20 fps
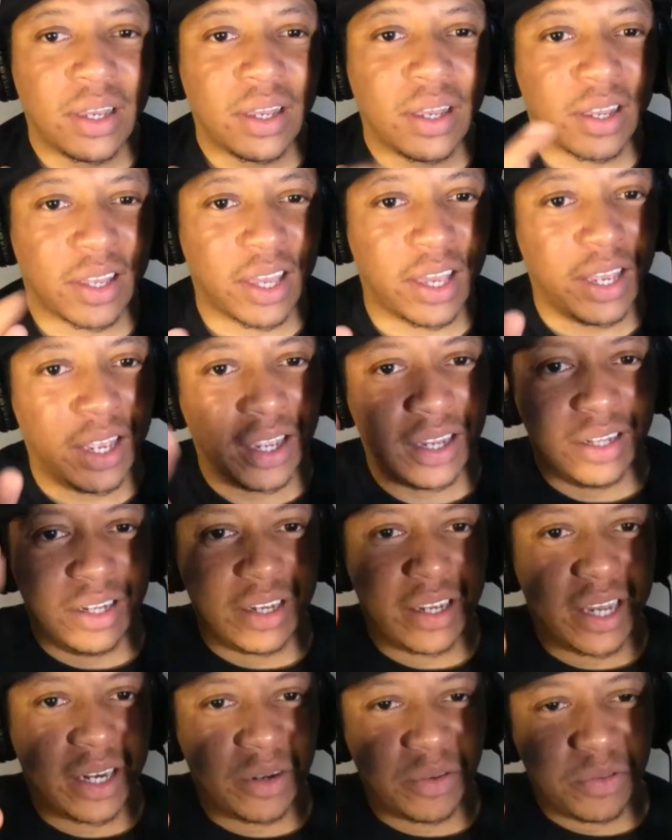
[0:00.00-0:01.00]
Again,
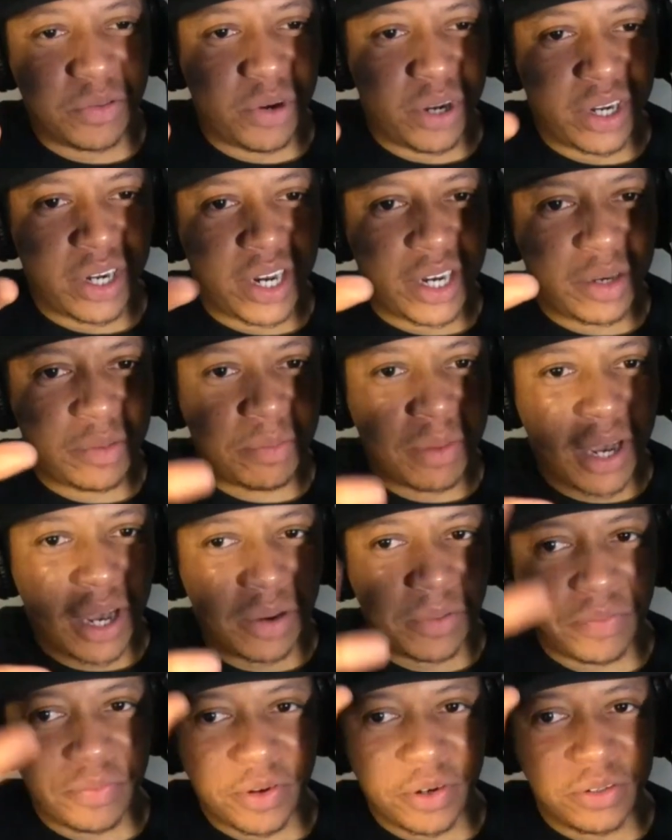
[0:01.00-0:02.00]
look at the one at the
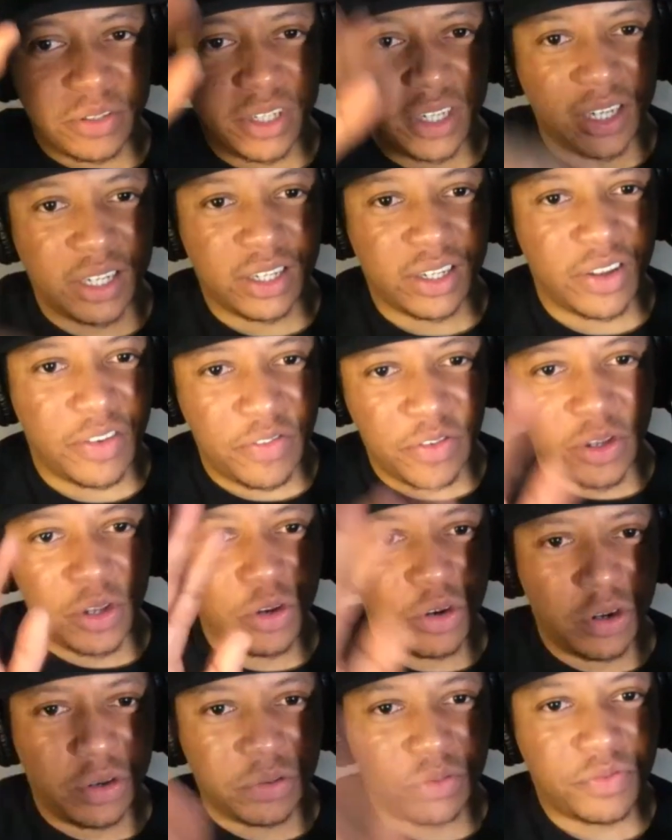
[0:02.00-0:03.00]
bottom first. Then, if
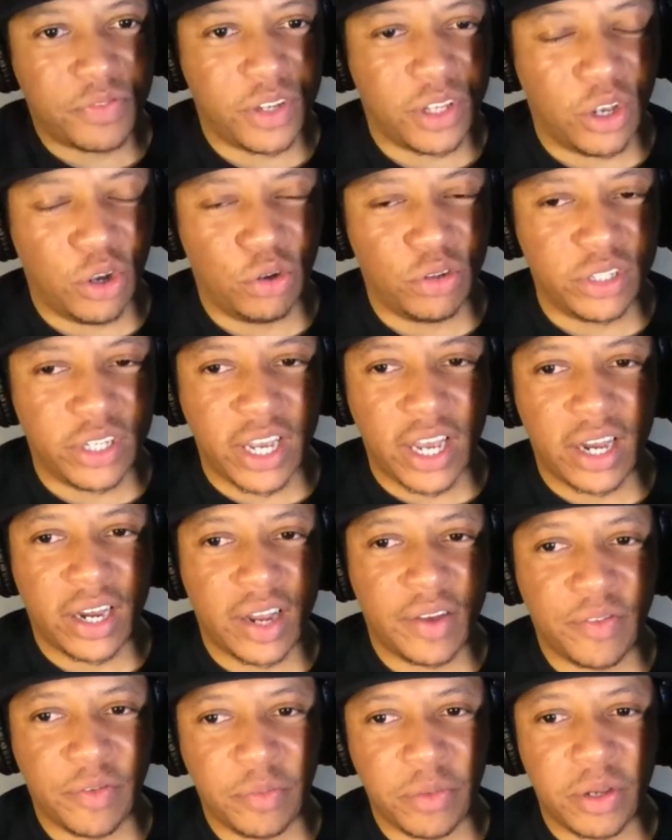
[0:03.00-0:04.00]
you know, for those of y'all
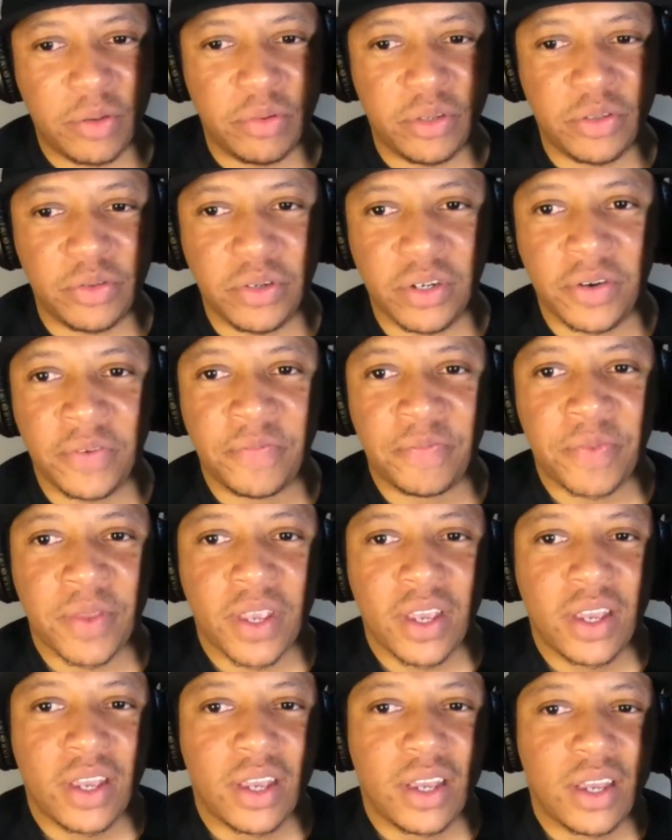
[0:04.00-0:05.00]
not familiar with Twitter.
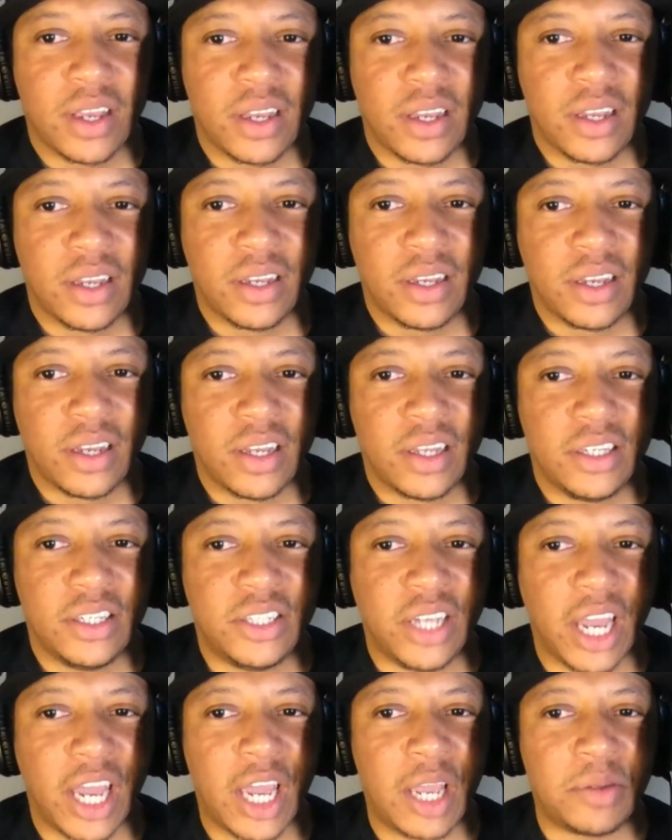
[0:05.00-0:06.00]

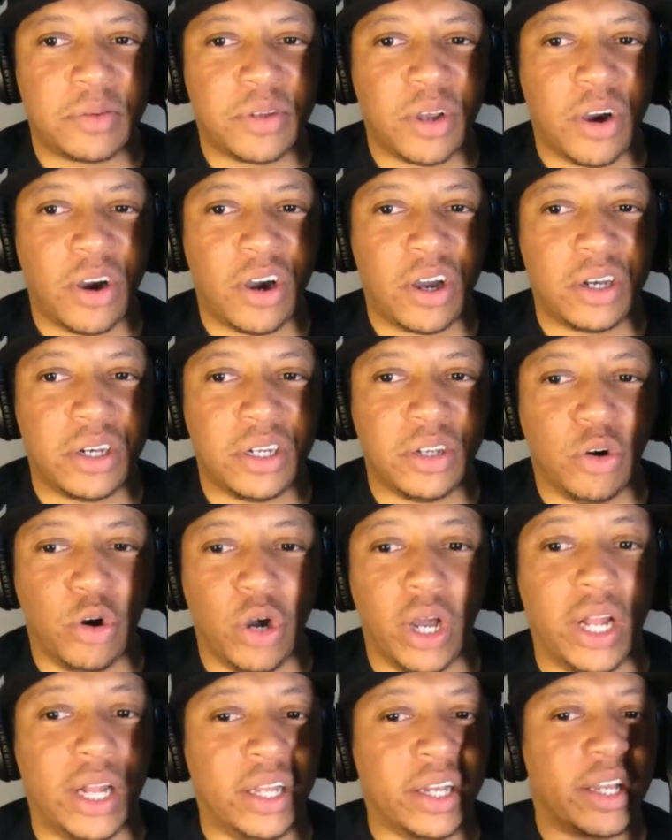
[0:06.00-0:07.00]
James Harden,
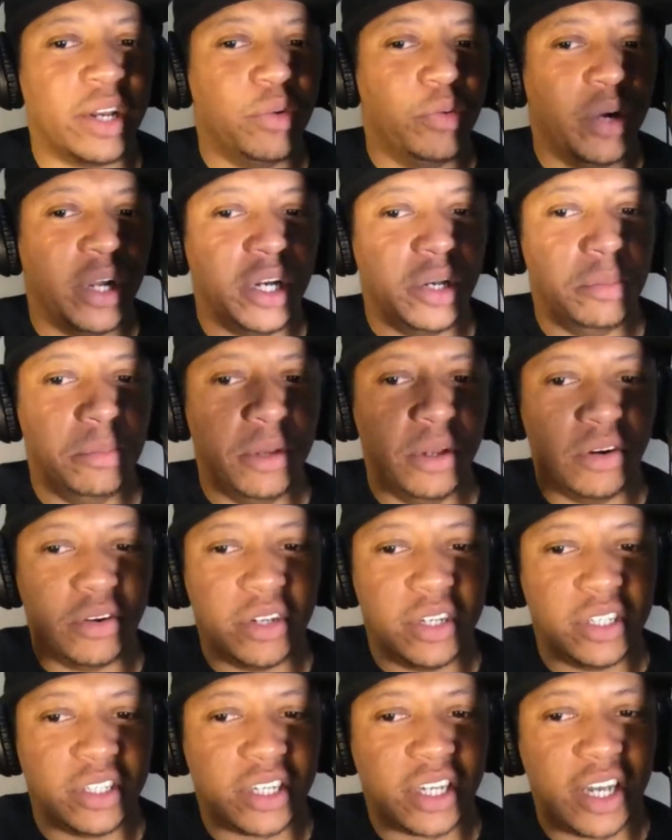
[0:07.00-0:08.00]
or look at the one in the middle
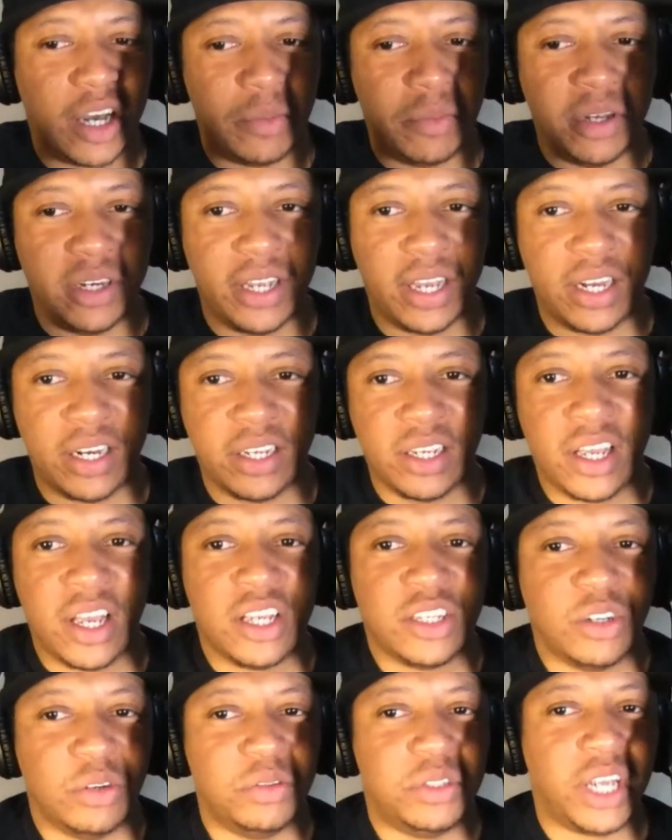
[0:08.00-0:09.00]
because it's a comment down there.
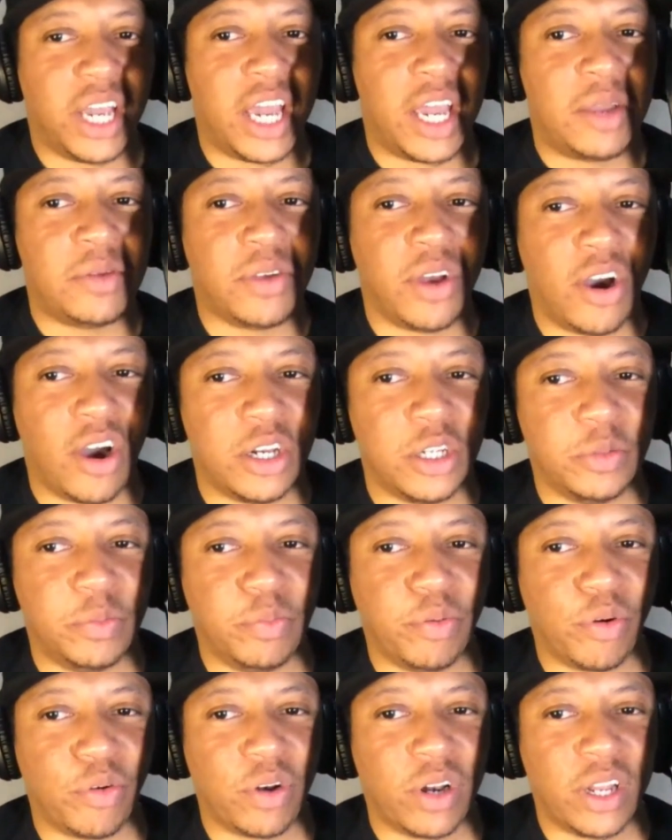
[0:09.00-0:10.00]
So James Harden is
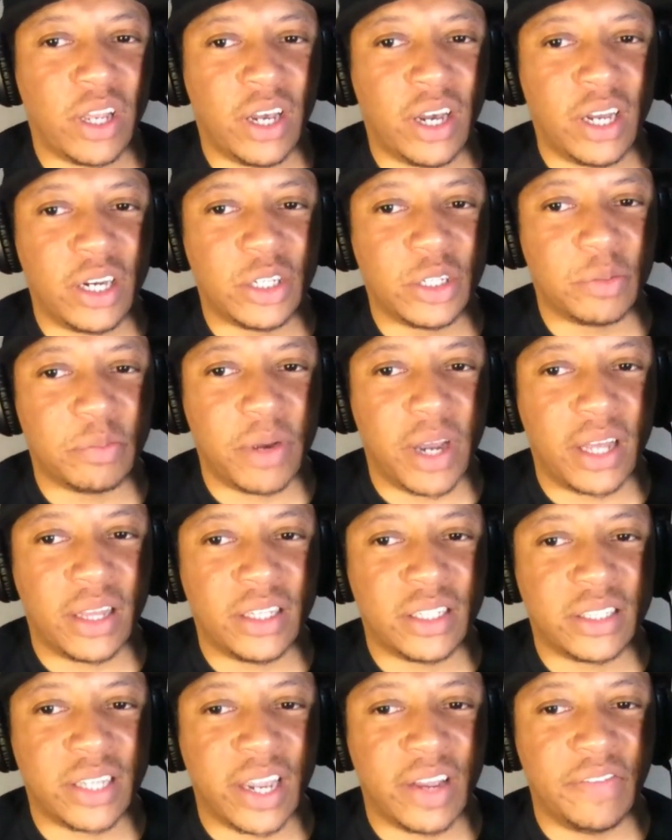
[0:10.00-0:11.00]
brutally honest about
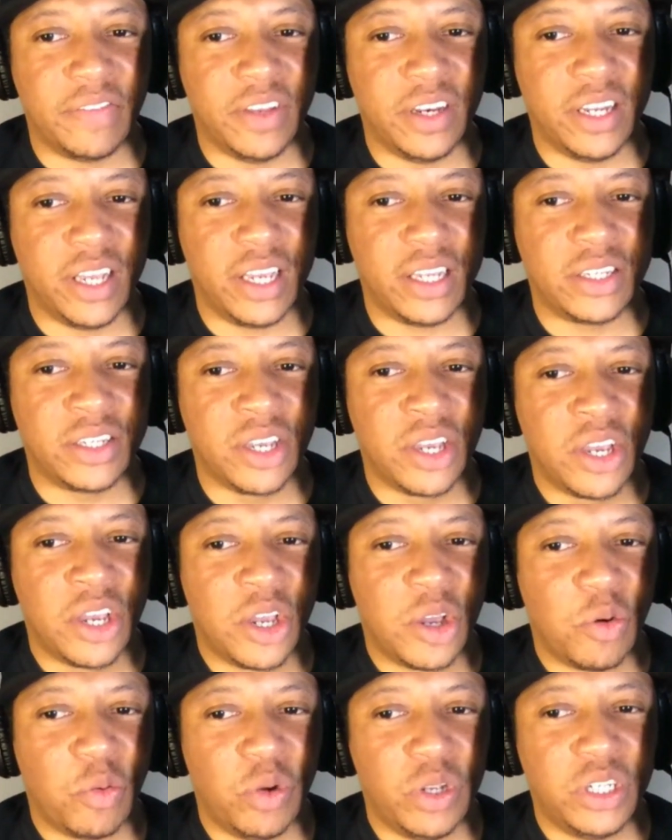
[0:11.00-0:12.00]
the state of the Nets.
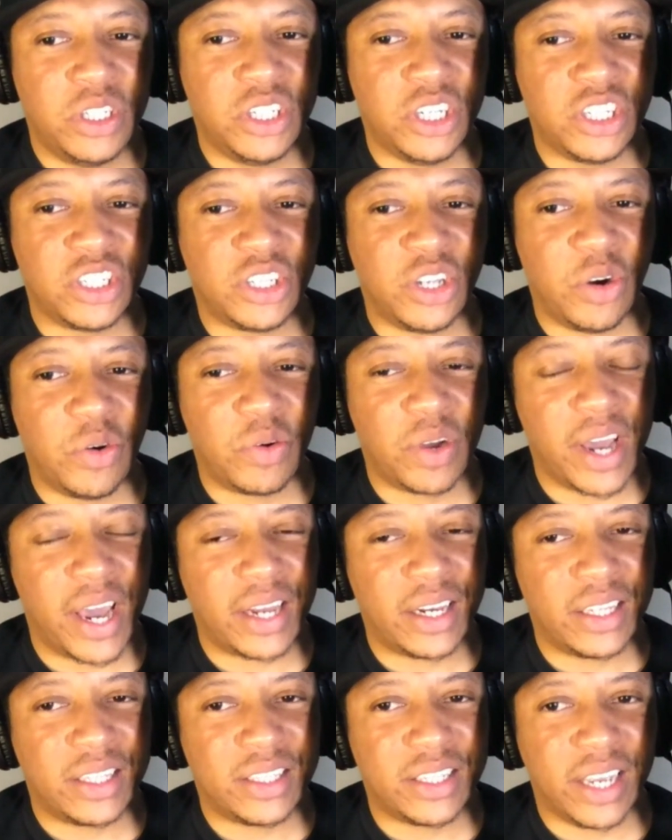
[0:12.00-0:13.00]
We just don't
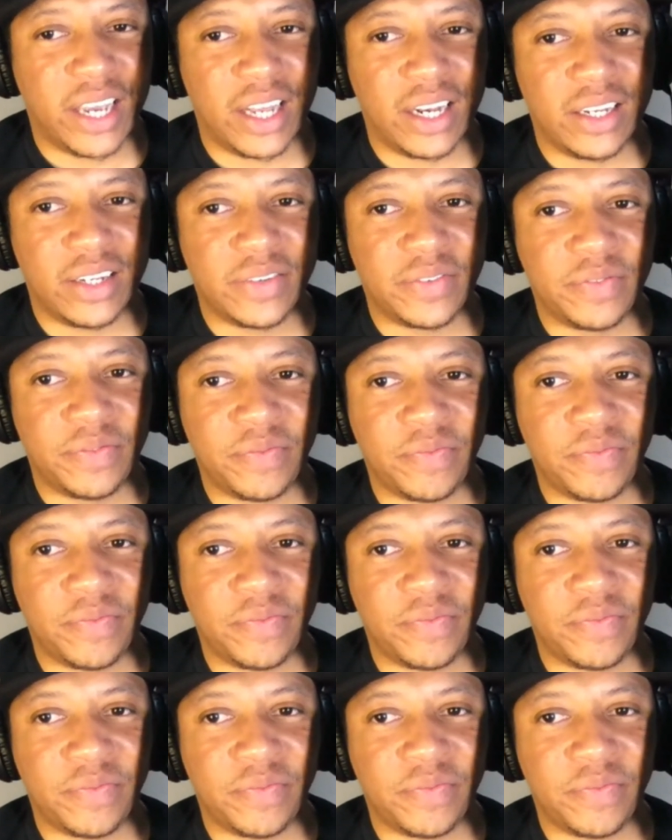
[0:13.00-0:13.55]
got the talent.